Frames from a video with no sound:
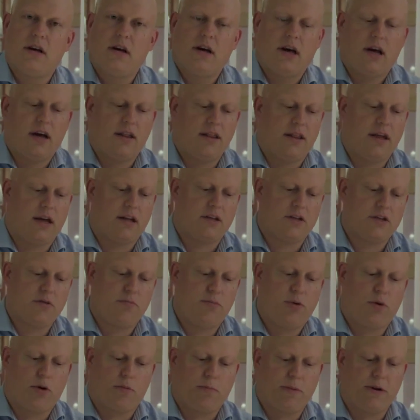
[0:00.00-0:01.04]
And that
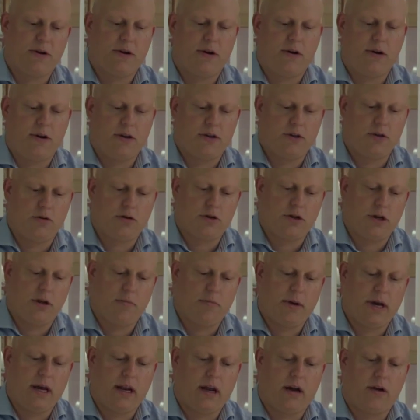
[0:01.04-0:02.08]
support material is usually
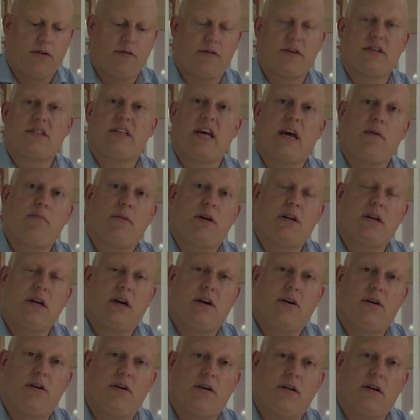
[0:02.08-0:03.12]
made out of the same
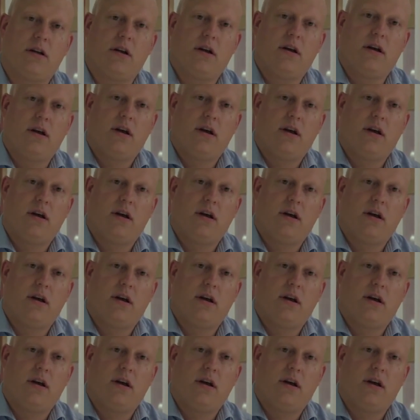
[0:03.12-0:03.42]
material